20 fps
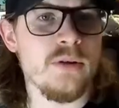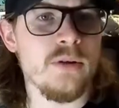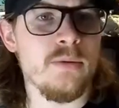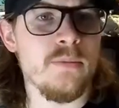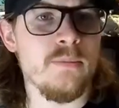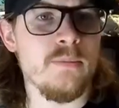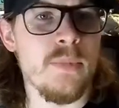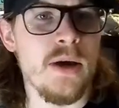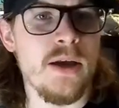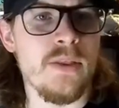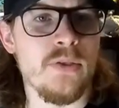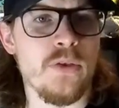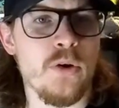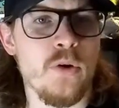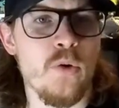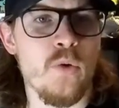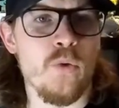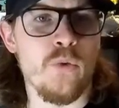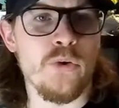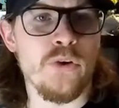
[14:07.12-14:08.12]

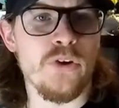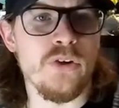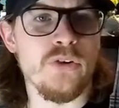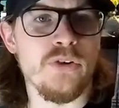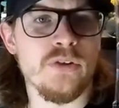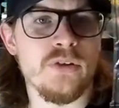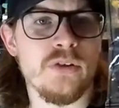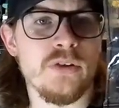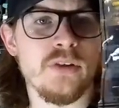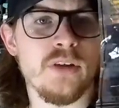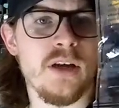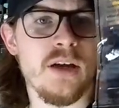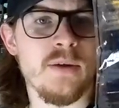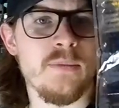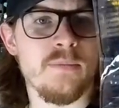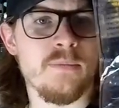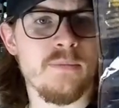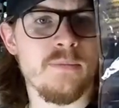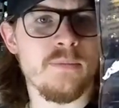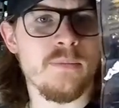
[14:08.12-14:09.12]
Mandalorian
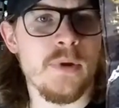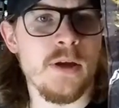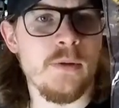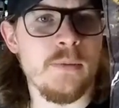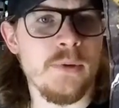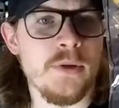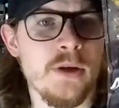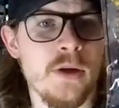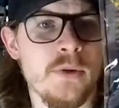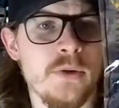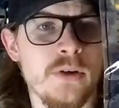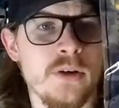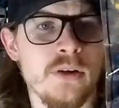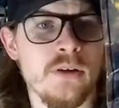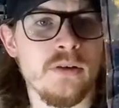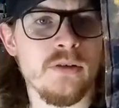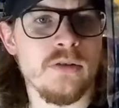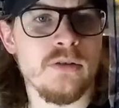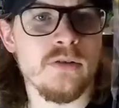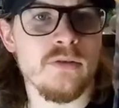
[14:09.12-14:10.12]
and Baby Yoda
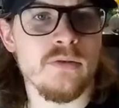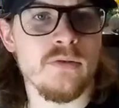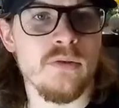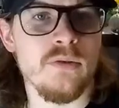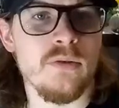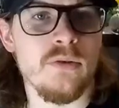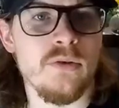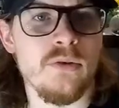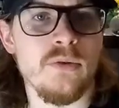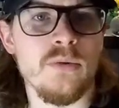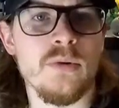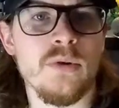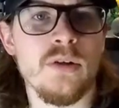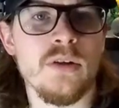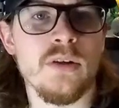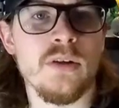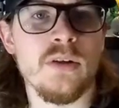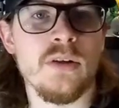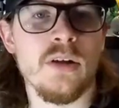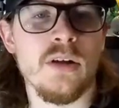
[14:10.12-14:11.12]
Grogu
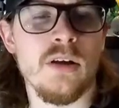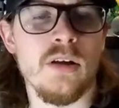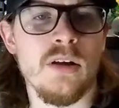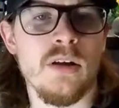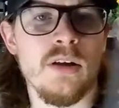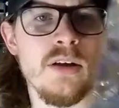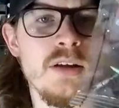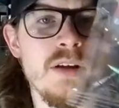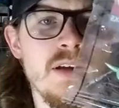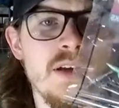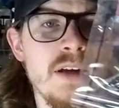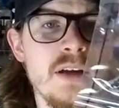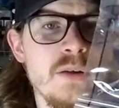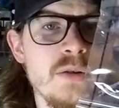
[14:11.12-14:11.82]
uh, Lego